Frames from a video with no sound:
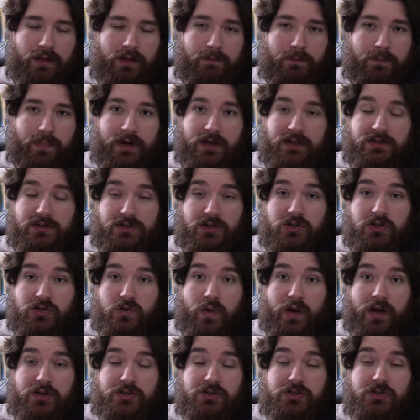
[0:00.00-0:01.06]
But in
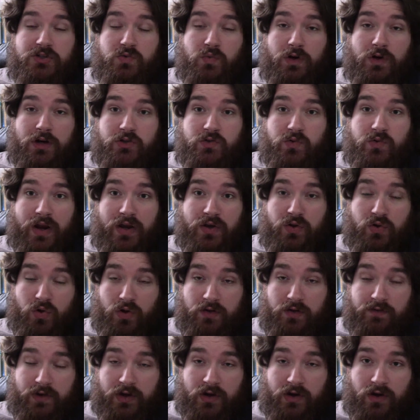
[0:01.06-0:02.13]
situations where a trade could
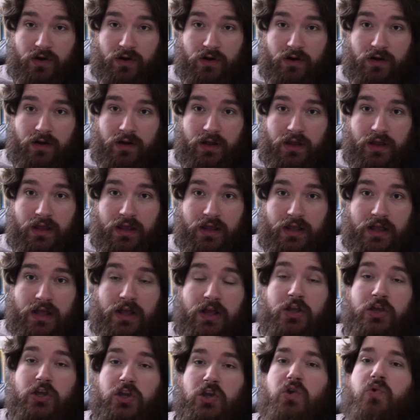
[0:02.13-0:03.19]
have occurred,
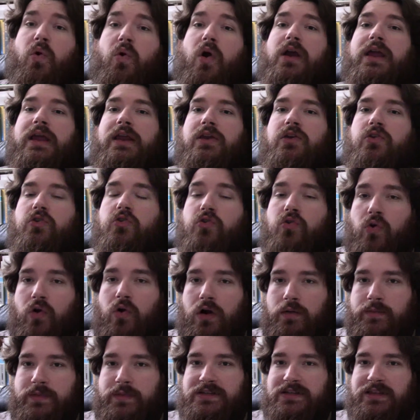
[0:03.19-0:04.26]
you are
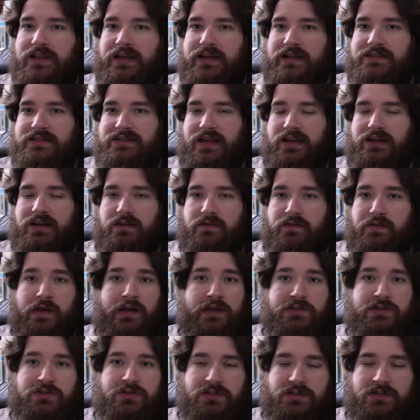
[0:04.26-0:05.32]
enormously
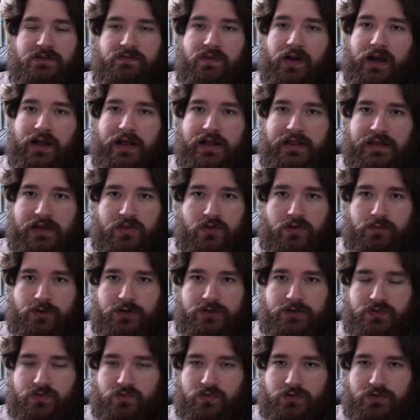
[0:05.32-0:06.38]
incentivized just to violate the other
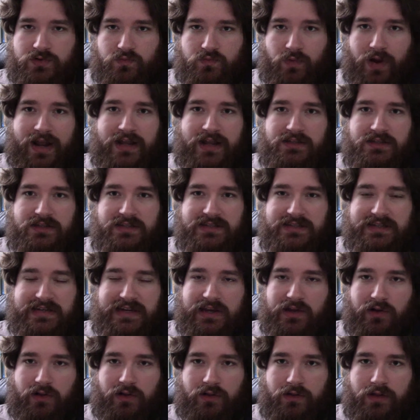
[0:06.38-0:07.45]
person's rights and
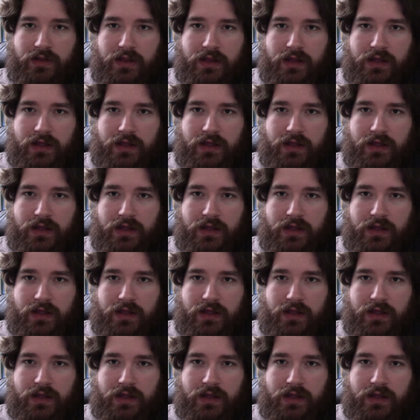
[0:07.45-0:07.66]
steal.